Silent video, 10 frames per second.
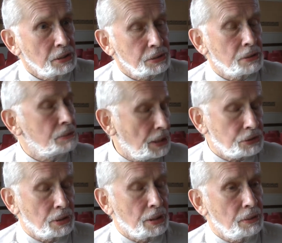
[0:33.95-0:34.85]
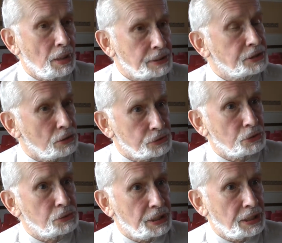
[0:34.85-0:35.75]
So naturally, as
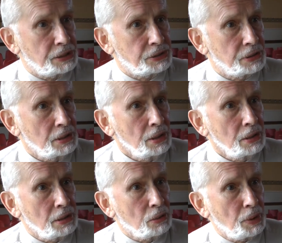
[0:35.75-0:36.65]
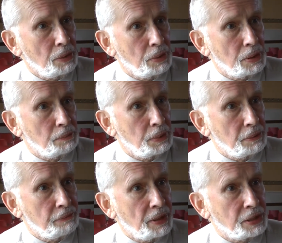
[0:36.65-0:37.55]
consultees, we were
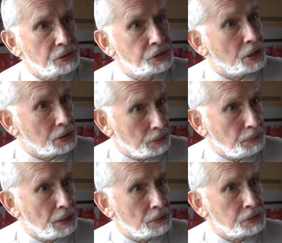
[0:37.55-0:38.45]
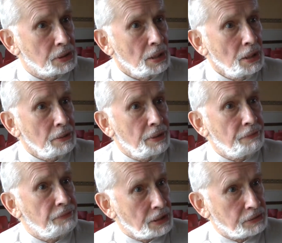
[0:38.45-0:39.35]
very concerned about the
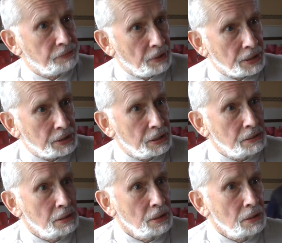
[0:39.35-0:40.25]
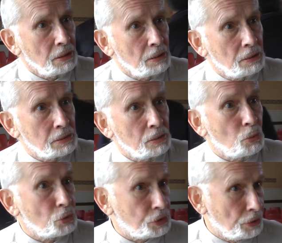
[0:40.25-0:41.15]
effect of fracking on
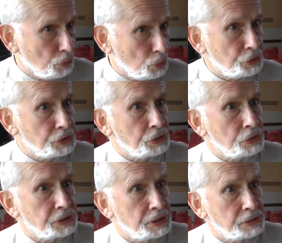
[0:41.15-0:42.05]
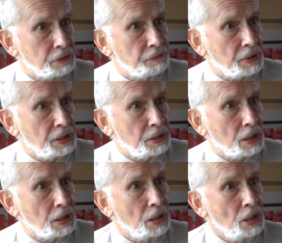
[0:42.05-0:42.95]
the water resources of
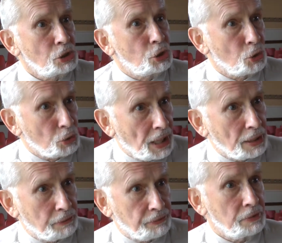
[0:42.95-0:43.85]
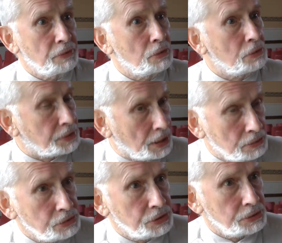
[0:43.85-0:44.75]
the chalk aquifer of the North
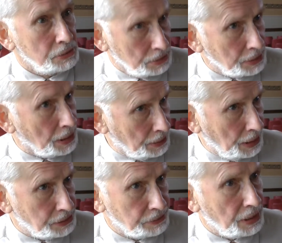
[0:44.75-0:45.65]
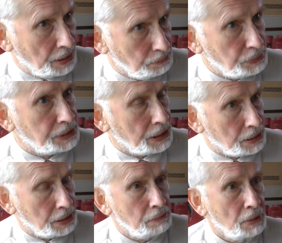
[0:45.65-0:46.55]
Downs, in the case of Kent
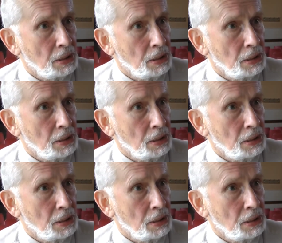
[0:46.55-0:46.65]
particularly,